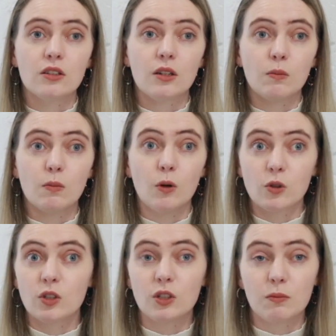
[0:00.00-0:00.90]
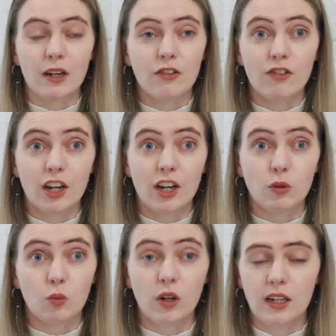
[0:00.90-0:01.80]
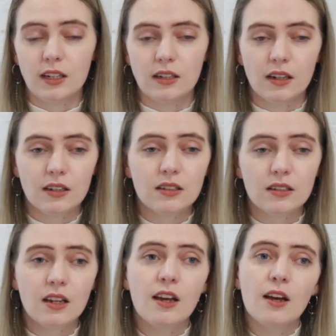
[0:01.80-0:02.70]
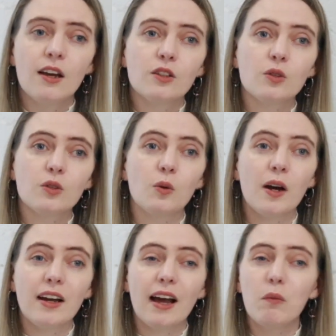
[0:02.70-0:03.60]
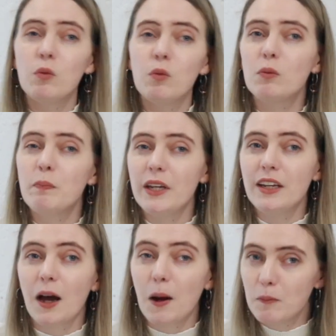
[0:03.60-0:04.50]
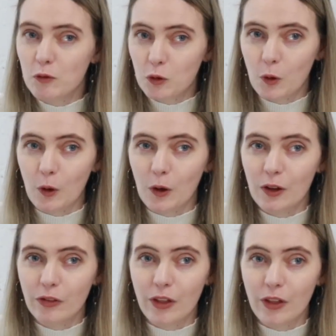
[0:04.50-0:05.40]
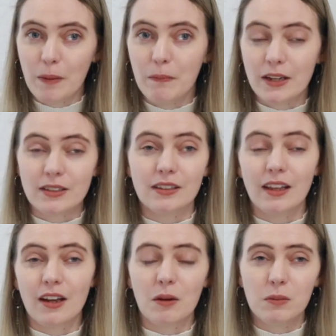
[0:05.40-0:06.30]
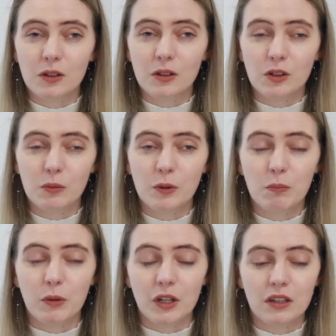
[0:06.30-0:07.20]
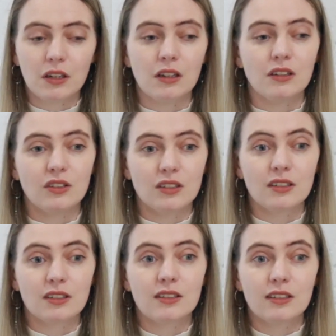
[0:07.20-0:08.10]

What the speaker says: emotions might affect what he does. So I would be up for them messing that up a little bit because